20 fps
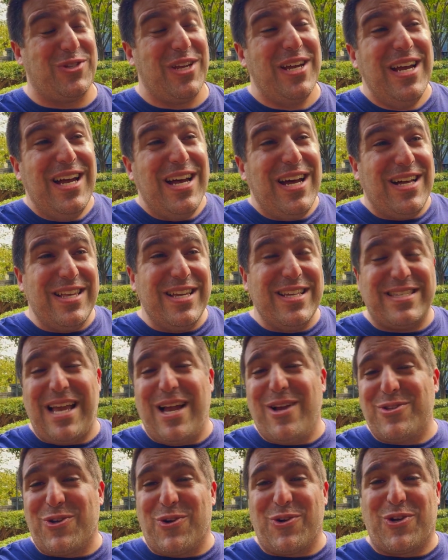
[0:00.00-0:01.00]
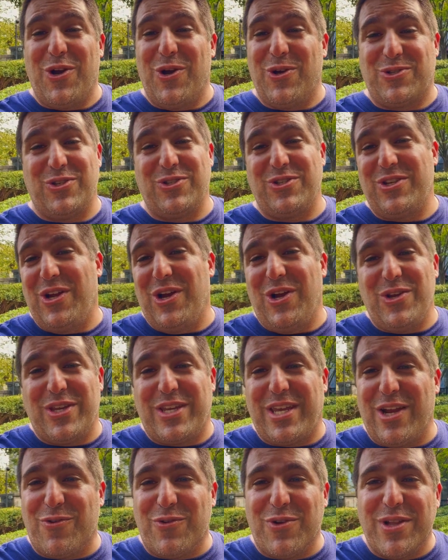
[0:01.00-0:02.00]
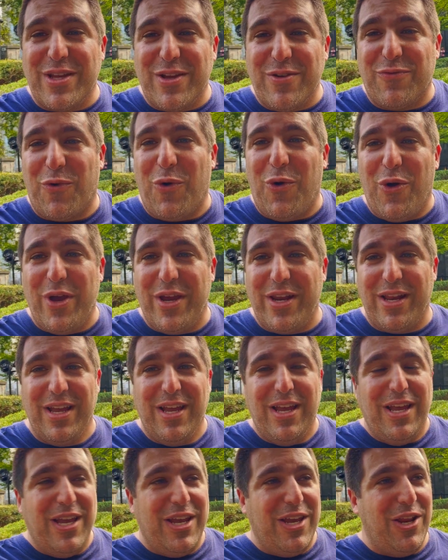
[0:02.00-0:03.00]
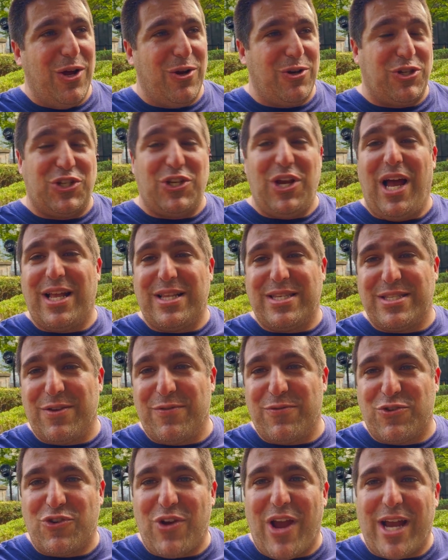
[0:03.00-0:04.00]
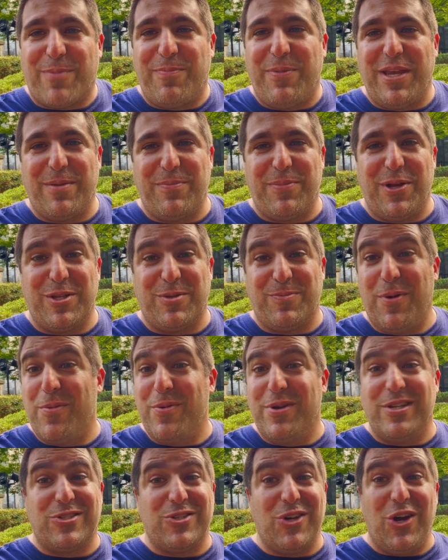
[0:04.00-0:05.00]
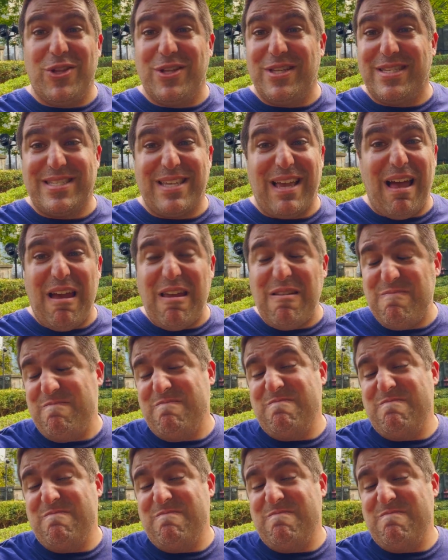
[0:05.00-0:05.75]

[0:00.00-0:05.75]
At least outdoor coasters, you know, you can't really avoid, you know, shots of track being built, but when it's all inside,